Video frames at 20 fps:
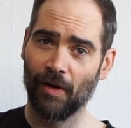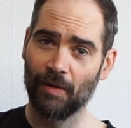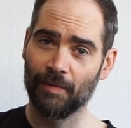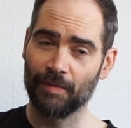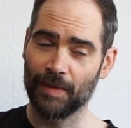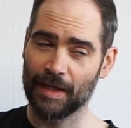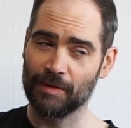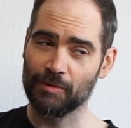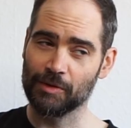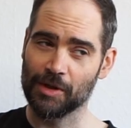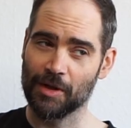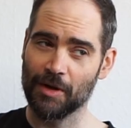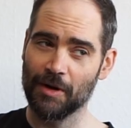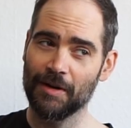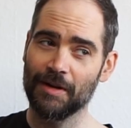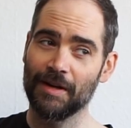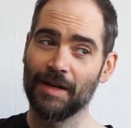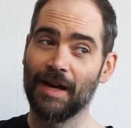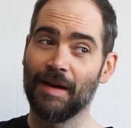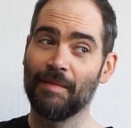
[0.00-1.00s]
That was
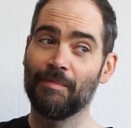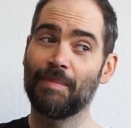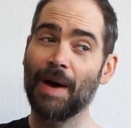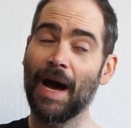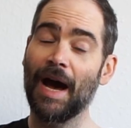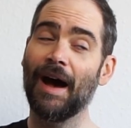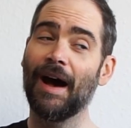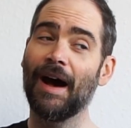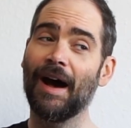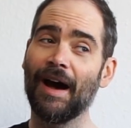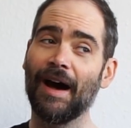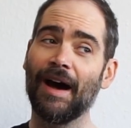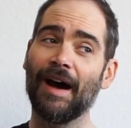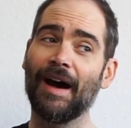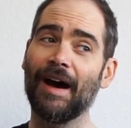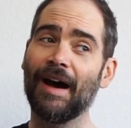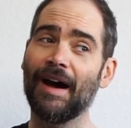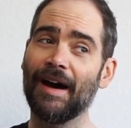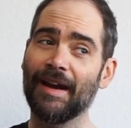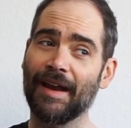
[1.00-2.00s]
third.
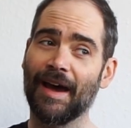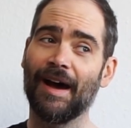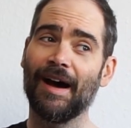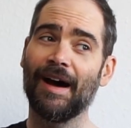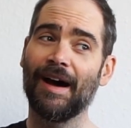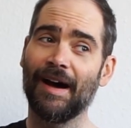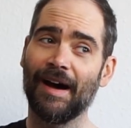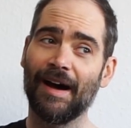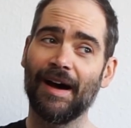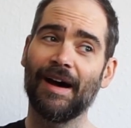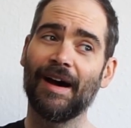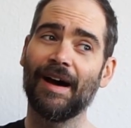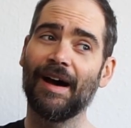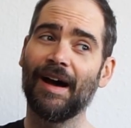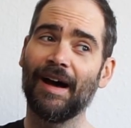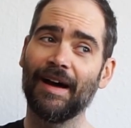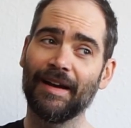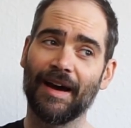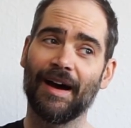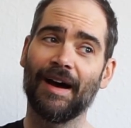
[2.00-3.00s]

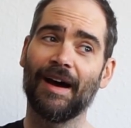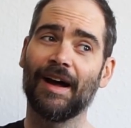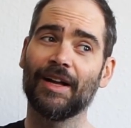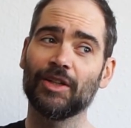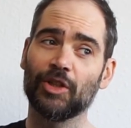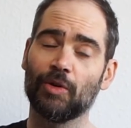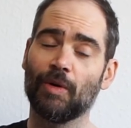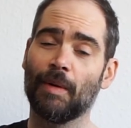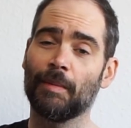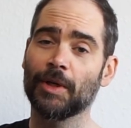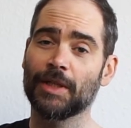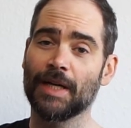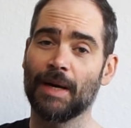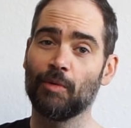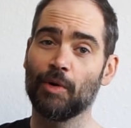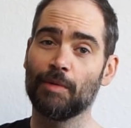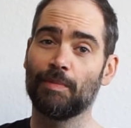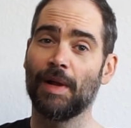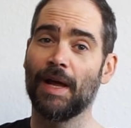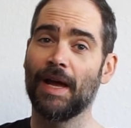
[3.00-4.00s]
Ba-da-da. I'll do it one more time
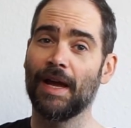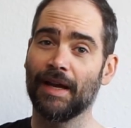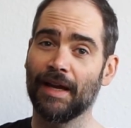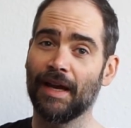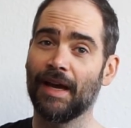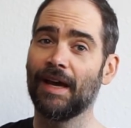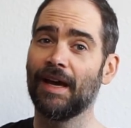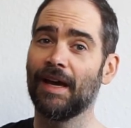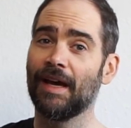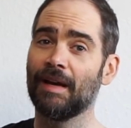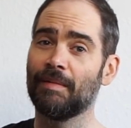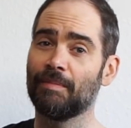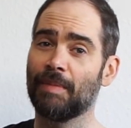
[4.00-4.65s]
with playing it.